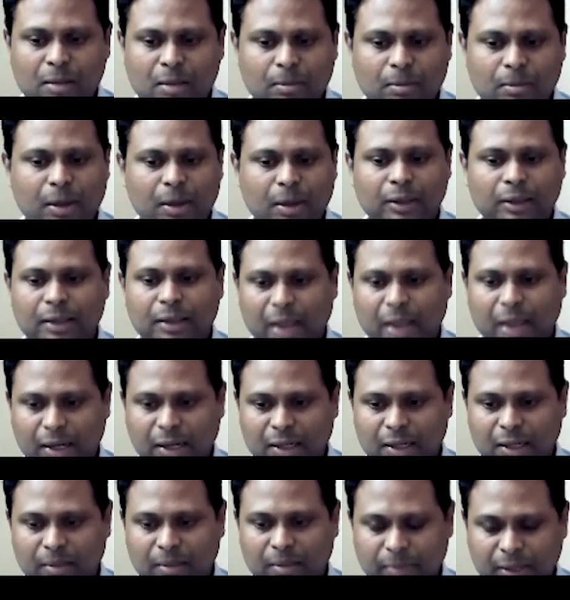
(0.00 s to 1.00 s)
But the
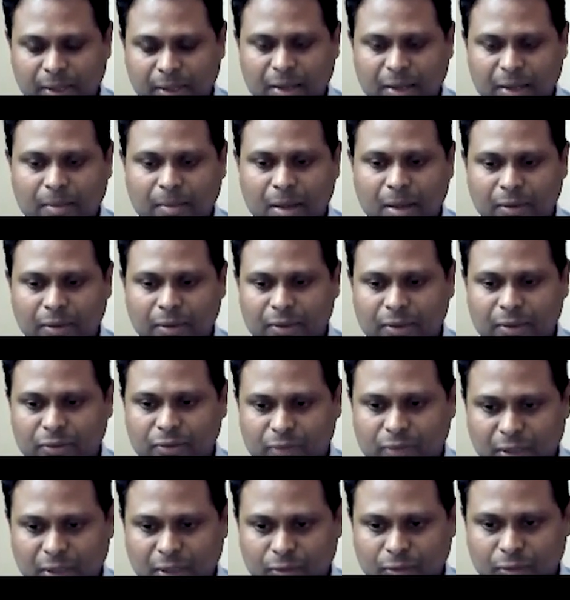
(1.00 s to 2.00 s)
idea being about these
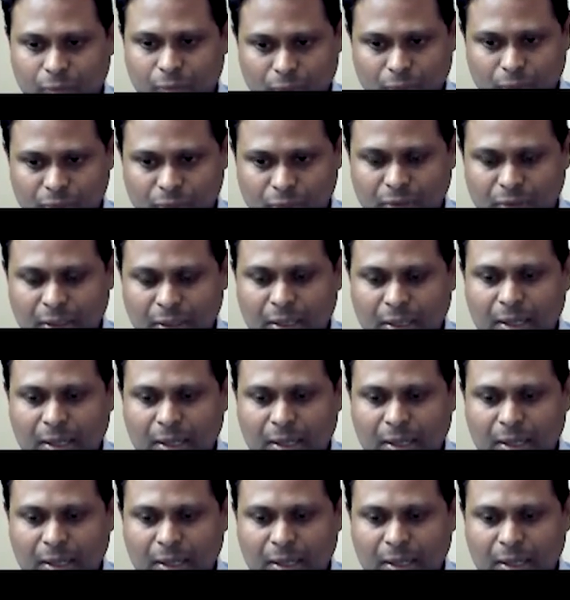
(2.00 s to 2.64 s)
thresholds,